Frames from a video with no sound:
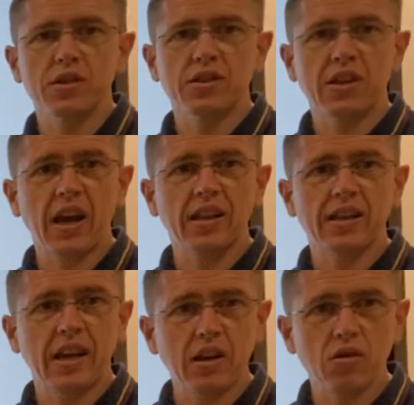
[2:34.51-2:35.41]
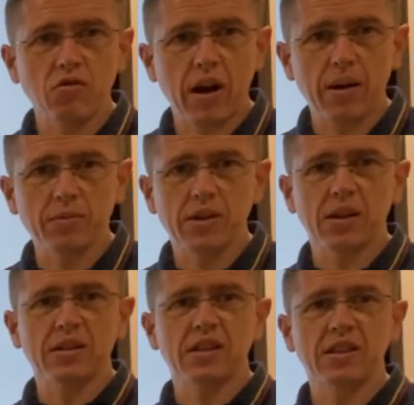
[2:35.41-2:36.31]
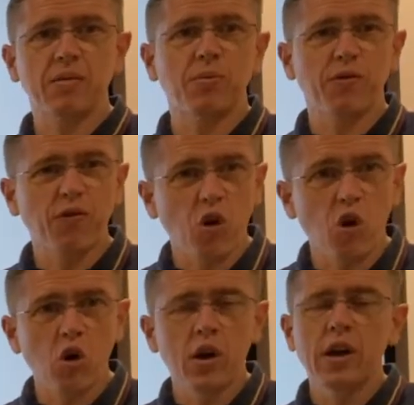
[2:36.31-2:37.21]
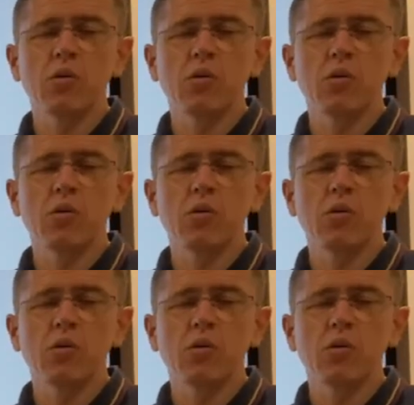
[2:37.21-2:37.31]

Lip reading: 10 kilograms, and as I said before,